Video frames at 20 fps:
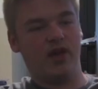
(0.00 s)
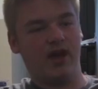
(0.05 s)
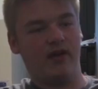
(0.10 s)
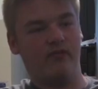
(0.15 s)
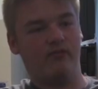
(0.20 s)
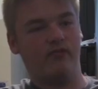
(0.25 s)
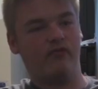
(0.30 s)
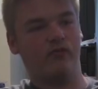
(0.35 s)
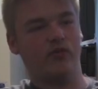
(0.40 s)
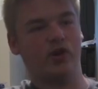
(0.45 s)

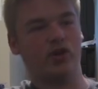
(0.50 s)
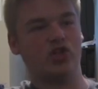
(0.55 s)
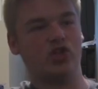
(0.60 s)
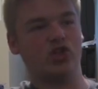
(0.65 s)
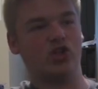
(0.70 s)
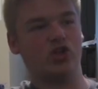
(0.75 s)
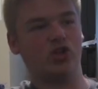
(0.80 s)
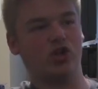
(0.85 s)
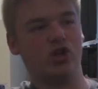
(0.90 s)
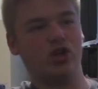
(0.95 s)
friction
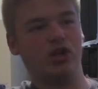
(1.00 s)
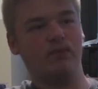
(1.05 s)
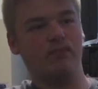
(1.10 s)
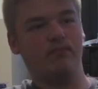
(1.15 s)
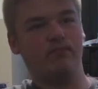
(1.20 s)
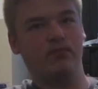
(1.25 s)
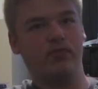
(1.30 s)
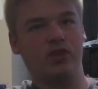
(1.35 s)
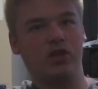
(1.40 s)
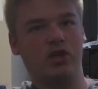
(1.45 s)
on it.
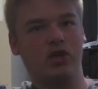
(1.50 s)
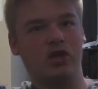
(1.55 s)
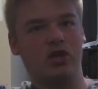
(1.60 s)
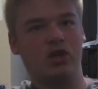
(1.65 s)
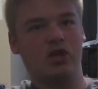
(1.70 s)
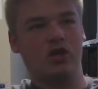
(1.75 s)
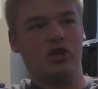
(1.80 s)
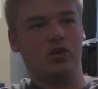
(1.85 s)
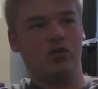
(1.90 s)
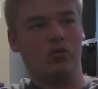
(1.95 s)

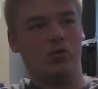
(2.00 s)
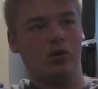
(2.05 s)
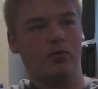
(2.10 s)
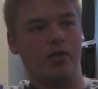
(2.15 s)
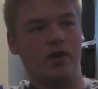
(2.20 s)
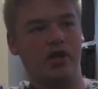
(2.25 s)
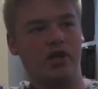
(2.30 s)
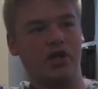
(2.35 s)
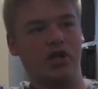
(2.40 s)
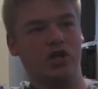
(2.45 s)
Won't
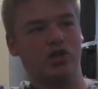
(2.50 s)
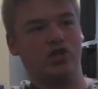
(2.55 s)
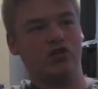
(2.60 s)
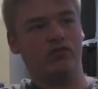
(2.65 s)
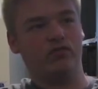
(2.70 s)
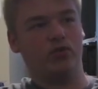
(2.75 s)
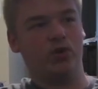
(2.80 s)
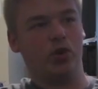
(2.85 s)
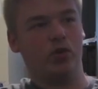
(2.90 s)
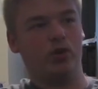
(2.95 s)
make it as
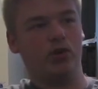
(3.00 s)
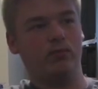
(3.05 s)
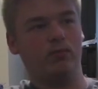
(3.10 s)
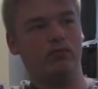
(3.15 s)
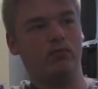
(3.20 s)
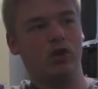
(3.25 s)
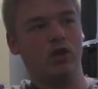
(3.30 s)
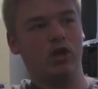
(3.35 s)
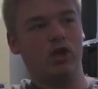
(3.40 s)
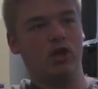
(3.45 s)
fluid.
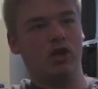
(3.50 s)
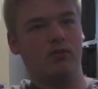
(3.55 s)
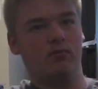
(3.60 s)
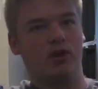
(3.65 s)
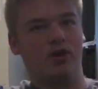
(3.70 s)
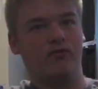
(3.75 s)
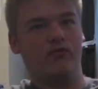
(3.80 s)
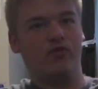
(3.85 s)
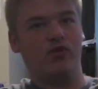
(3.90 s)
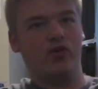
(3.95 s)
But
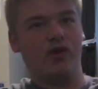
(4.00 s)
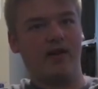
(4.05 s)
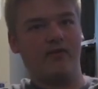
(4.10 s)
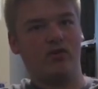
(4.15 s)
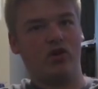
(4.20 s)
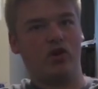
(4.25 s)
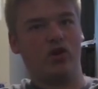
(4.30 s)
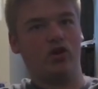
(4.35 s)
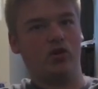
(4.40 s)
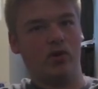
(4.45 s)
if you have it
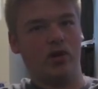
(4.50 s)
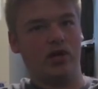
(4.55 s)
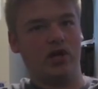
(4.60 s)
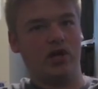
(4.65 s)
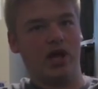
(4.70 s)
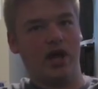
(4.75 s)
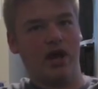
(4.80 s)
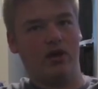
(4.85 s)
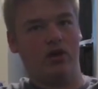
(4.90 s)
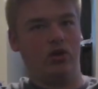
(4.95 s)
all the way
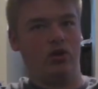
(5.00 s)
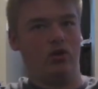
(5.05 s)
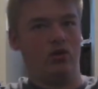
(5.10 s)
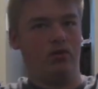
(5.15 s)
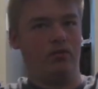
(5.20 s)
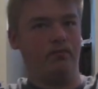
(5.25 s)
down, it'll,